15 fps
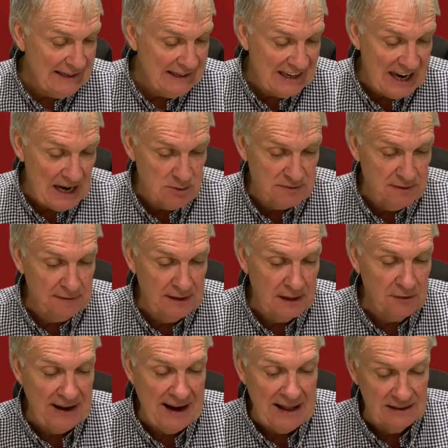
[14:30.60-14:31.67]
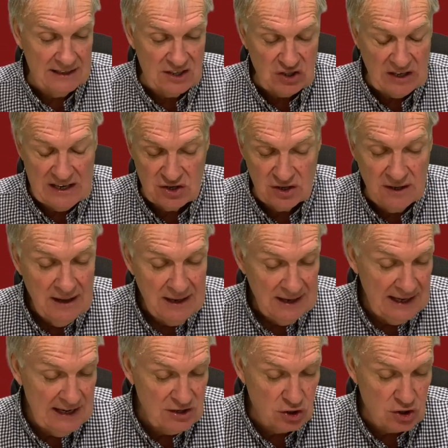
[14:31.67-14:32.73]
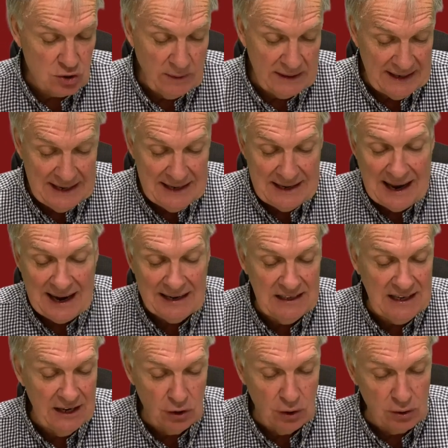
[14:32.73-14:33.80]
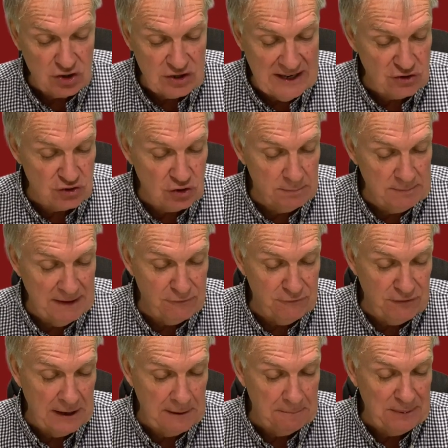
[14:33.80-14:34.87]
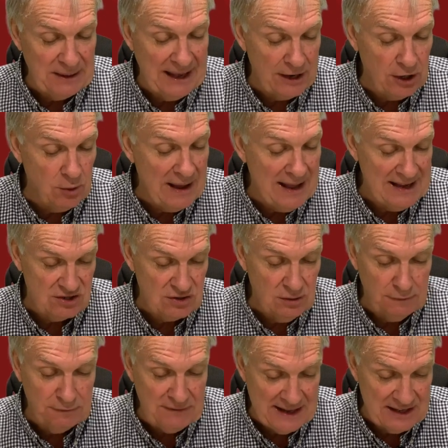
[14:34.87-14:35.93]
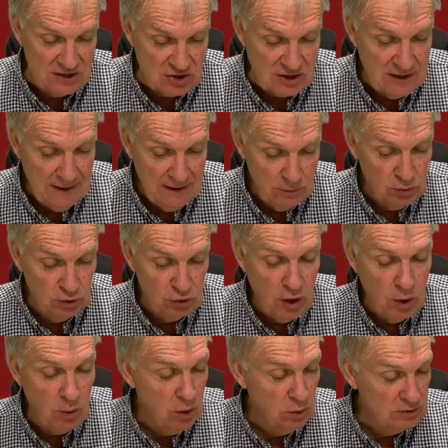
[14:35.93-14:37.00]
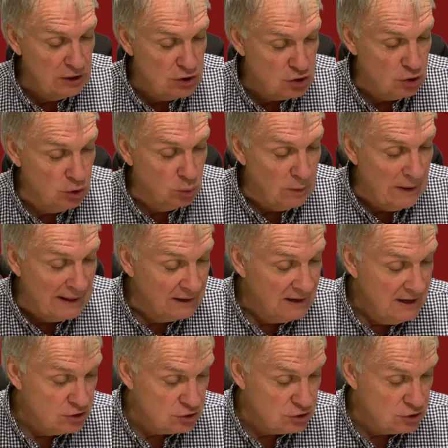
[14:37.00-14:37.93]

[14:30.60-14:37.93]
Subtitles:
games for Villarreal this season. He's a 29-year-old central midfield player who Arsenal fans will know only too well.